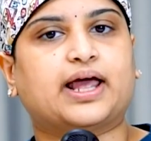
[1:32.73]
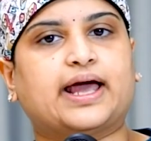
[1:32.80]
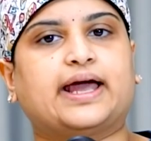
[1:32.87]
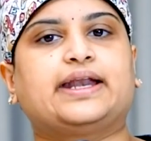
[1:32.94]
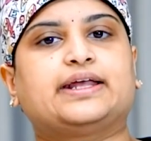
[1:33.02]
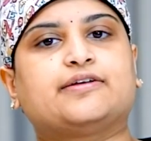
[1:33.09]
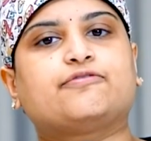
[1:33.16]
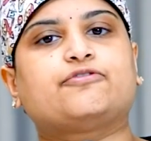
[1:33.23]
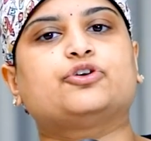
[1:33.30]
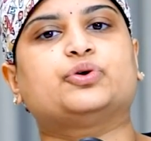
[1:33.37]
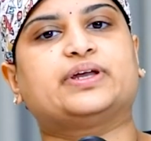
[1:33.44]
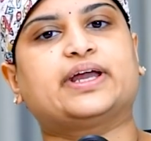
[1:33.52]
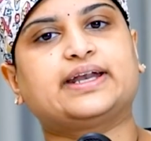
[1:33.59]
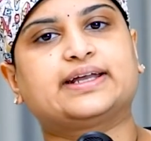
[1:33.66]
and if you
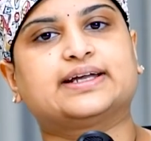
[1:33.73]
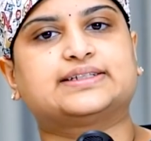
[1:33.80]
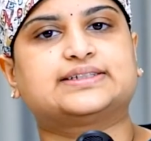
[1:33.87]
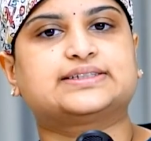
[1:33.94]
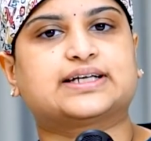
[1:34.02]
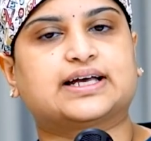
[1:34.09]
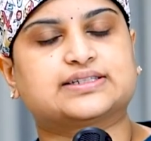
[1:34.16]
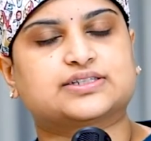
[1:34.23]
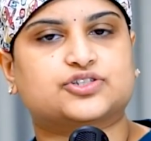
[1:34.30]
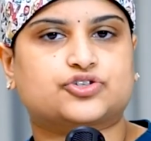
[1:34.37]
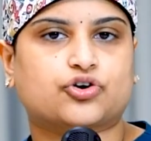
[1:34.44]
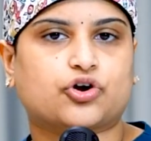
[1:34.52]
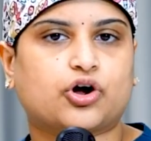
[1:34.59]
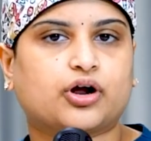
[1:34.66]
yet get it as a
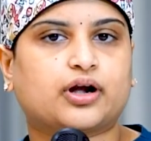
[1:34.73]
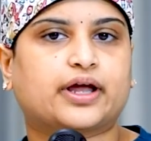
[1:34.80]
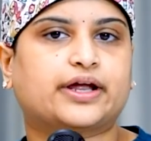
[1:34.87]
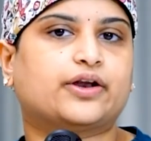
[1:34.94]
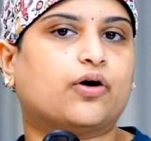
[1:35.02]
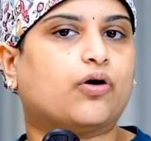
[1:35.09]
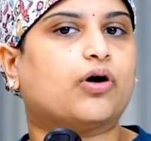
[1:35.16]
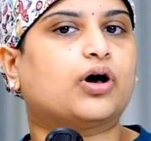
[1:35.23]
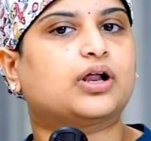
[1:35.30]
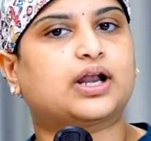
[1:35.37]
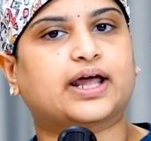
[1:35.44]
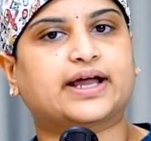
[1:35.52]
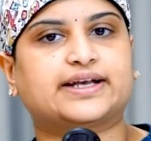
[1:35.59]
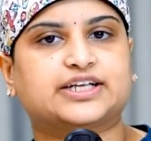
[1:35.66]
strong line or a
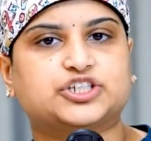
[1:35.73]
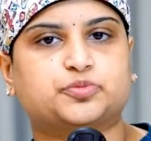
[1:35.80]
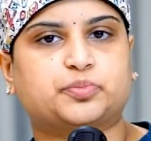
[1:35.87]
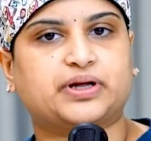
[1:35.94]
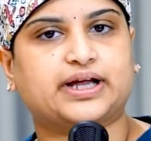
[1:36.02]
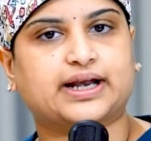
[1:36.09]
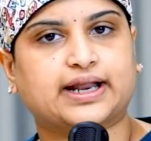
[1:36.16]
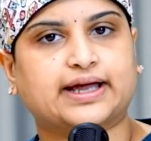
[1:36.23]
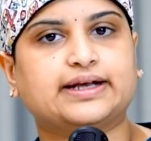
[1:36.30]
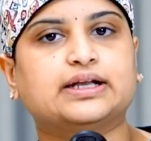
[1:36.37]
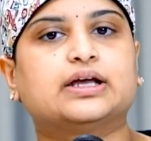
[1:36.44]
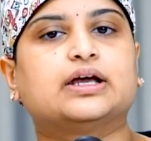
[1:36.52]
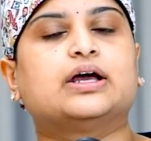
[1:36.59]
lightish pink line,